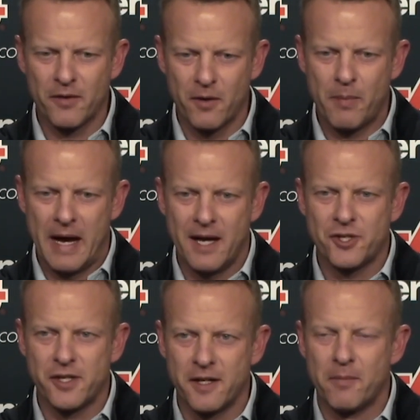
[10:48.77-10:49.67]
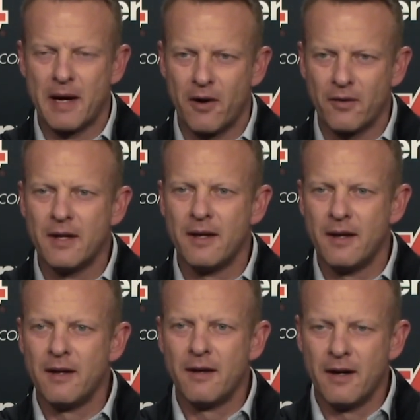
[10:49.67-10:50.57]
they're passionate about
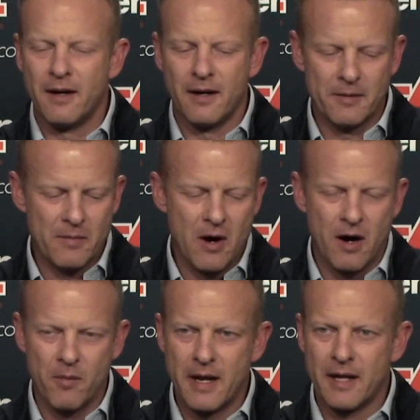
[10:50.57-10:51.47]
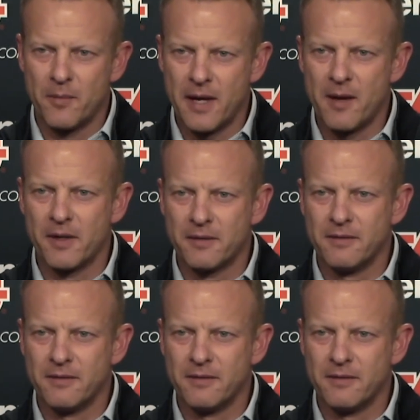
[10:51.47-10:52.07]
Auburn, Alabama.